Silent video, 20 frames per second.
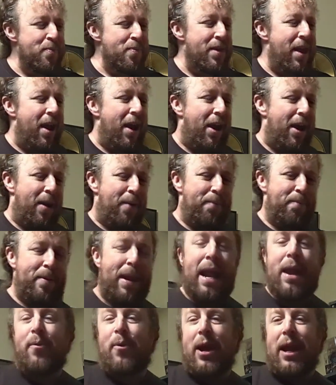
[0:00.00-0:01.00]
but
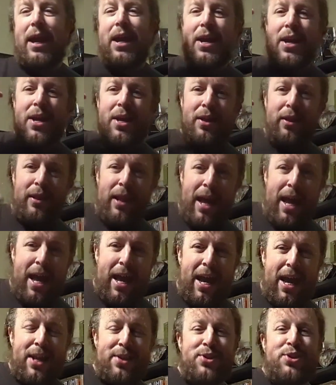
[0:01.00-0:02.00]
anyway,
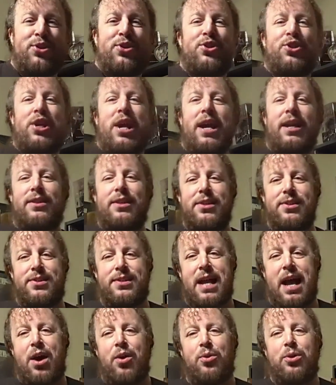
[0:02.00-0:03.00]
let's check
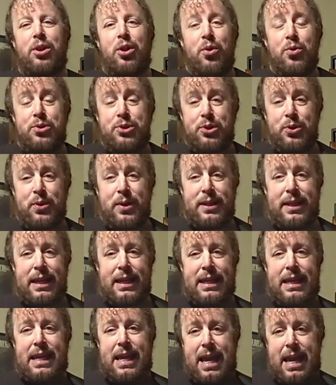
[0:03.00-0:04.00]
this out closer in the
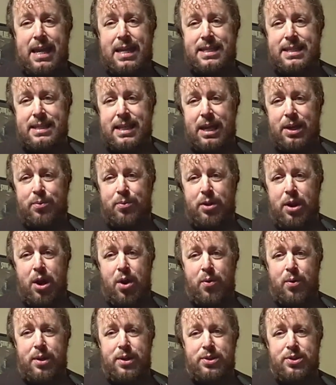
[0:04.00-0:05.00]
case like we
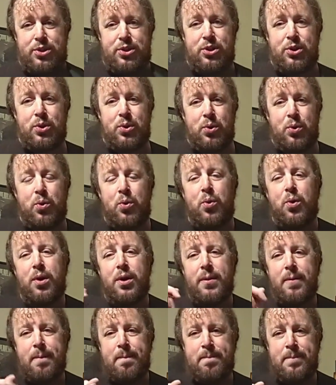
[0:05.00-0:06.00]
always
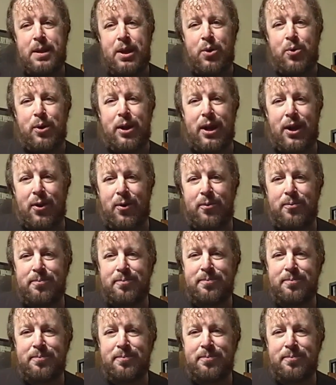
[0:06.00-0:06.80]
do. Here we go.